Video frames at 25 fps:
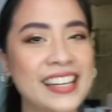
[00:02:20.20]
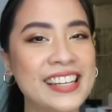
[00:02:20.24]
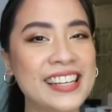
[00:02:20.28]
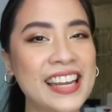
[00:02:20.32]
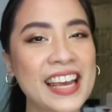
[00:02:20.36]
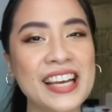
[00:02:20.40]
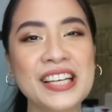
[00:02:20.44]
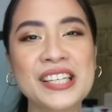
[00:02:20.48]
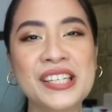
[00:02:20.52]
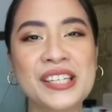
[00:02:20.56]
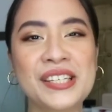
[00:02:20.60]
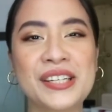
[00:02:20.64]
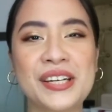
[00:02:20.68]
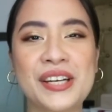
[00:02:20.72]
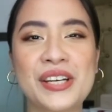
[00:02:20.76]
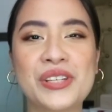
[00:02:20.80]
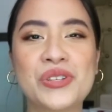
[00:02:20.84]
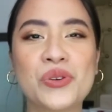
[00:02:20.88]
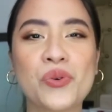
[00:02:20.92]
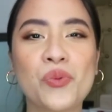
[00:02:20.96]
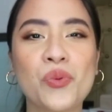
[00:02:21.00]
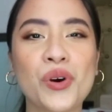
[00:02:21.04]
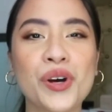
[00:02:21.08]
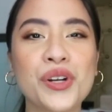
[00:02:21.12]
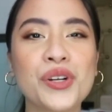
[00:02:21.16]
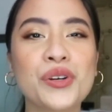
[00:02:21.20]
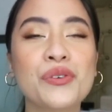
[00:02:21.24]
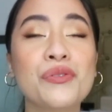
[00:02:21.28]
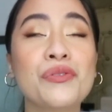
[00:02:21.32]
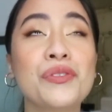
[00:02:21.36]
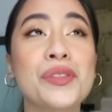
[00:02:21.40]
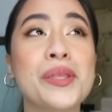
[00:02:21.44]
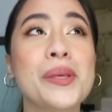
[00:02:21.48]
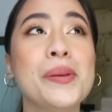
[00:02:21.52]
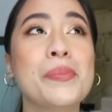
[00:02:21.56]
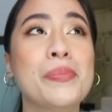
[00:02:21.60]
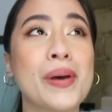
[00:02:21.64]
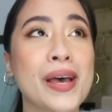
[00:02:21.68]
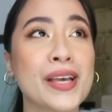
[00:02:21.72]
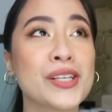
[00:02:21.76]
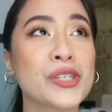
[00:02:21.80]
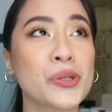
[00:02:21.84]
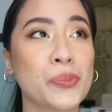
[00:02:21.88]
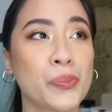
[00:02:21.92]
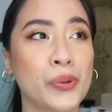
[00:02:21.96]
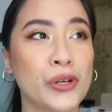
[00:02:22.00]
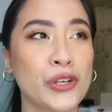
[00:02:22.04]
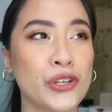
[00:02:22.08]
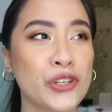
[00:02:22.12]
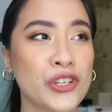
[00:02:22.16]
Next is one of the
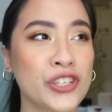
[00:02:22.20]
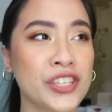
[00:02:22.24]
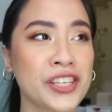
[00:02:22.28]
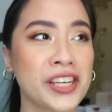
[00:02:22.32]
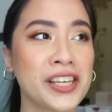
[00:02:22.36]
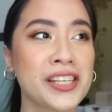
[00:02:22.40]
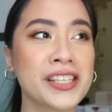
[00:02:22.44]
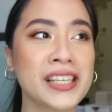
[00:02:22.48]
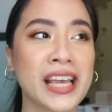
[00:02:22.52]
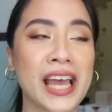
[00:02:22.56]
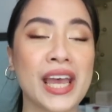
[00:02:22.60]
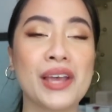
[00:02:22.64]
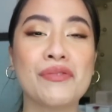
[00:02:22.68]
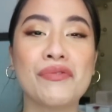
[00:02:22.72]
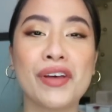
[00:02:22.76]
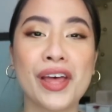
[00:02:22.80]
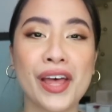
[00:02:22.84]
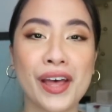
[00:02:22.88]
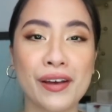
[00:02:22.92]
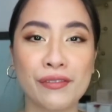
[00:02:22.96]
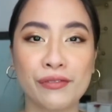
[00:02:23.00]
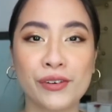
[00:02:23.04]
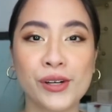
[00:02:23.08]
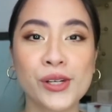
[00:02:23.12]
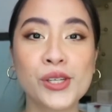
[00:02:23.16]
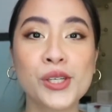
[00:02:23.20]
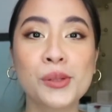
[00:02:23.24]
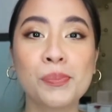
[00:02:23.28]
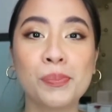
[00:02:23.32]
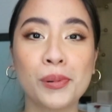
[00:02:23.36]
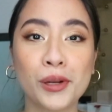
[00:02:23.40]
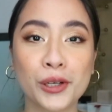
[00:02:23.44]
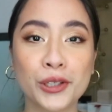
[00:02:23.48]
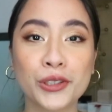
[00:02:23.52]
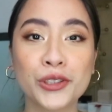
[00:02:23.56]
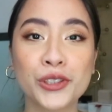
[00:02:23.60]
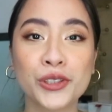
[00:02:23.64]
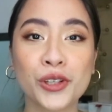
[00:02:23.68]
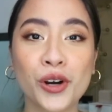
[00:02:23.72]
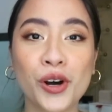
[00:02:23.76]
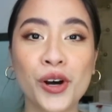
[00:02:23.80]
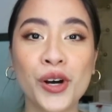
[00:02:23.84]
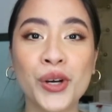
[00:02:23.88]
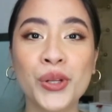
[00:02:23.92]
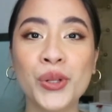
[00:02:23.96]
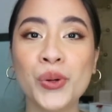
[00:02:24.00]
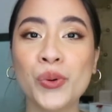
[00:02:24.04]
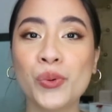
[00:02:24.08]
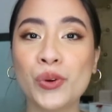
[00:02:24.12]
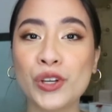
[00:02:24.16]
best purchases I've ever splurged
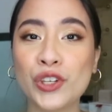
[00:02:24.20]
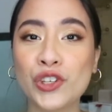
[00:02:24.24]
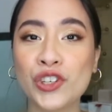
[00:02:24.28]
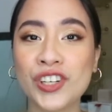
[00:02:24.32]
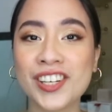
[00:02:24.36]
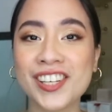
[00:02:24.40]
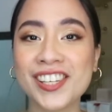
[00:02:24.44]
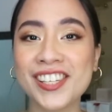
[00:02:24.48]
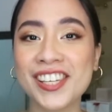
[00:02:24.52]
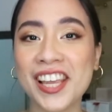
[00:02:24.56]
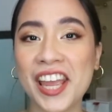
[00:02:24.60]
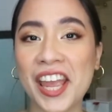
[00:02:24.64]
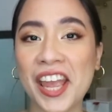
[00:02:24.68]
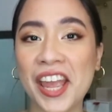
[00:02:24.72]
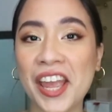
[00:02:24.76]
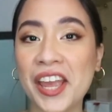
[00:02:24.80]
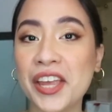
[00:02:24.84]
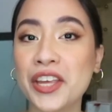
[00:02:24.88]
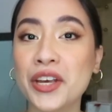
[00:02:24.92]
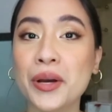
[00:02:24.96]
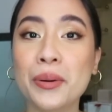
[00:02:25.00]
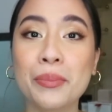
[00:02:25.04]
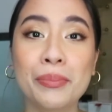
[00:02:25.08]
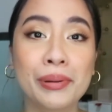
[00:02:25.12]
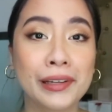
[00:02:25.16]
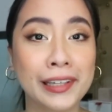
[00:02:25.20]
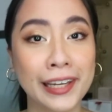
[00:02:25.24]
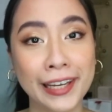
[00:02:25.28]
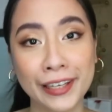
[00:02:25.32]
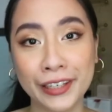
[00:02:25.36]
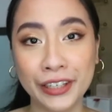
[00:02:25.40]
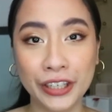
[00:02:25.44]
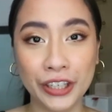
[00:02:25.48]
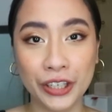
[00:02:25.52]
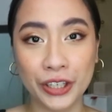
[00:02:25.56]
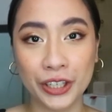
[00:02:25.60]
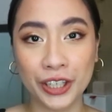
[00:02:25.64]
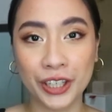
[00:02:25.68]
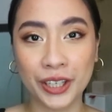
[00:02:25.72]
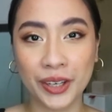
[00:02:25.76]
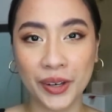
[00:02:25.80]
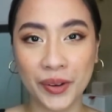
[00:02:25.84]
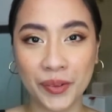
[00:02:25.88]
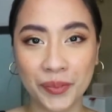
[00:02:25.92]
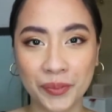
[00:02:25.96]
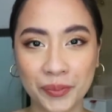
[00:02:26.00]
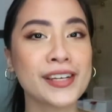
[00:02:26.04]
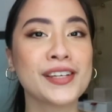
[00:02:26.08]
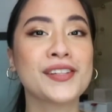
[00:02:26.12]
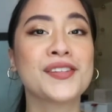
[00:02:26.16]
on, which is a blender.
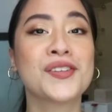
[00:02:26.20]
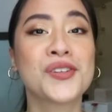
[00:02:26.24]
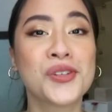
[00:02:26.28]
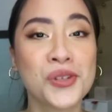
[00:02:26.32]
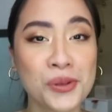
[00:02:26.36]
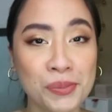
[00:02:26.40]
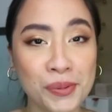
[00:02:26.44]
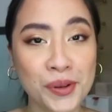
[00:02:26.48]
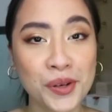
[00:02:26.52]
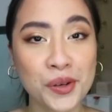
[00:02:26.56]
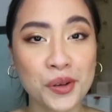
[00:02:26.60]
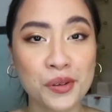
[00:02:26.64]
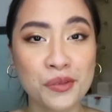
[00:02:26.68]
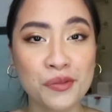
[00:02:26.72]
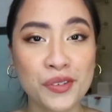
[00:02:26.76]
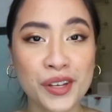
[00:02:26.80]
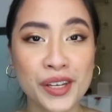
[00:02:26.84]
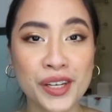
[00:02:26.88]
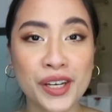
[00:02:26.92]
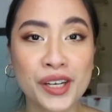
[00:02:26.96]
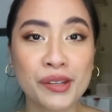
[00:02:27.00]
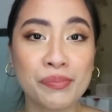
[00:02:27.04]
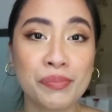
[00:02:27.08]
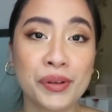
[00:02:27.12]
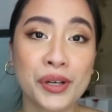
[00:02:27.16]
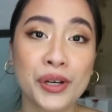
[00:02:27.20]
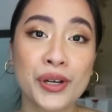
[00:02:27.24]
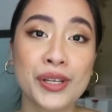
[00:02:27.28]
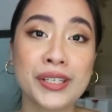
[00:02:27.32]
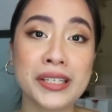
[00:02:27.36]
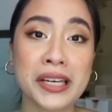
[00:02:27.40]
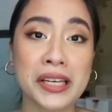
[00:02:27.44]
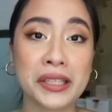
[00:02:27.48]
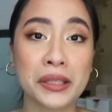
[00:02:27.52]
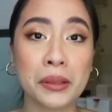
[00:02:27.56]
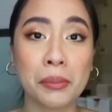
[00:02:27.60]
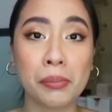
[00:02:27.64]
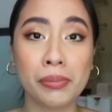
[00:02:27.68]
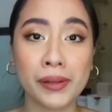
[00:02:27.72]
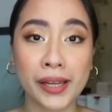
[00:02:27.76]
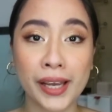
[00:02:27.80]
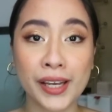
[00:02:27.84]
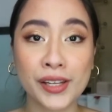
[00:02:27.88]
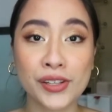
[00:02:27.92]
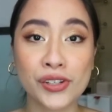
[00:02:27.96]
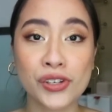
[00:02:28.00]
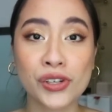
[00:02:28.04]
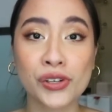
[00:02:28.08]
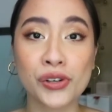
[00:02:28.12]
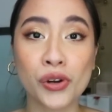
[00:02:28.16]
It's super convenient because it
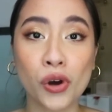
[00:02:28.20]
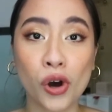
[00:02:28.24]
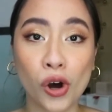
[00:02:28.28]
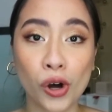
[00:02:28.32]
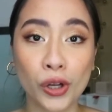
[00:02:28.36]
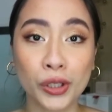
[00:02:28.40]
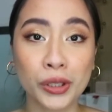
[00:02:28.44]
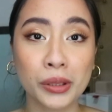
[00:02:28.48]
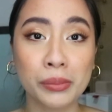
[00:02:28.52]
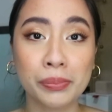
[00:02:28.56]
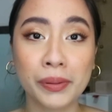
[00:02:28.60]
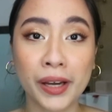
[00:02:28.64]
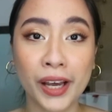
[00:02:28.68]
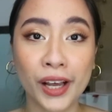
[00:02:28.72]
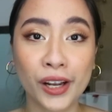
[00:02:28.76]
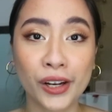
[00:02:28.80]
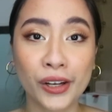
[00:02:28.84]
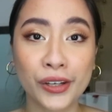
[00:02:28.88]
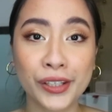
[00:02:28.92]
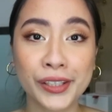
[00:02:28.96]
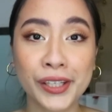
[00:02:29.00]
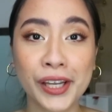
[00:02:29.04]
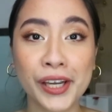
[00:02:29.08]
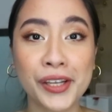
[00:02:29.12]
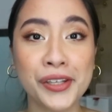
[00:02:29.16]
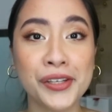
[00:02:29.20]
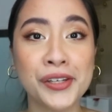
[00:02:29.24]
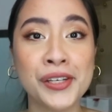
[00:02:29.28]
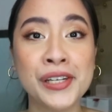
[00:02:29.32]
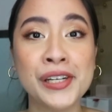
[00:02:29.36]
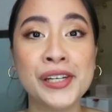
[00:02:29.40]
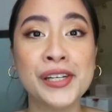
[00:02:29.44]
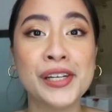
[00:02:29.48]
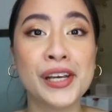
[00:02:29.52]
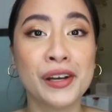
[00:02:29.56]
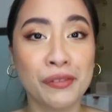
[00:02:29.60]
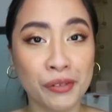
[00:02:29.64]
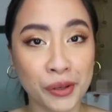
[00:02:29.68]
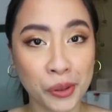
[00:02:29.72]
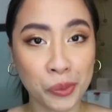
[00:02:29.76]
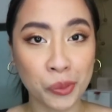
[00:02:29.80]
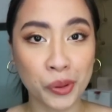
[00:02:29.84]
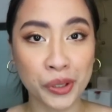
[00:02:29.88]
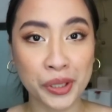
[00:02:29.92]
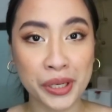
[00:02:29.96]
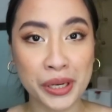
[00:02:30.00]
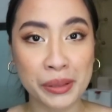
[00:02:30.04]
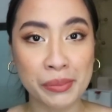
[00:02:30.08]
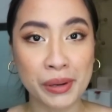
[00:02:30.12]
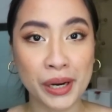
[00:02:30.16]
blends on autopilot and you never
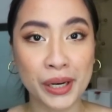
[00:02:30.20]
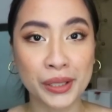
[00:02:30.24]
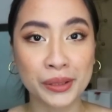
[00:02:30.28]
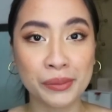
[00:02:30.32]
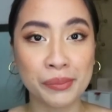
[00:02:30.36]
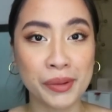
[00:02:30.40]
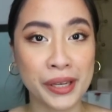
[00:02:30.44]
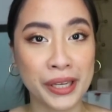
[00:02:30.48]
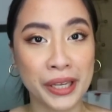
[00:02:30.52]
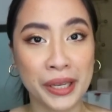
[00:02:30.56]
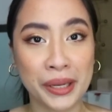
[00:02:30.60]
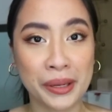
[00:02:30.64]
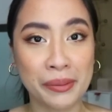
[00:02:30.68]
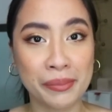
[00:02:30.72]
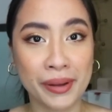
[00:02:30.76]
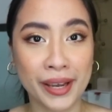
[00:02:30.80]
worry about making a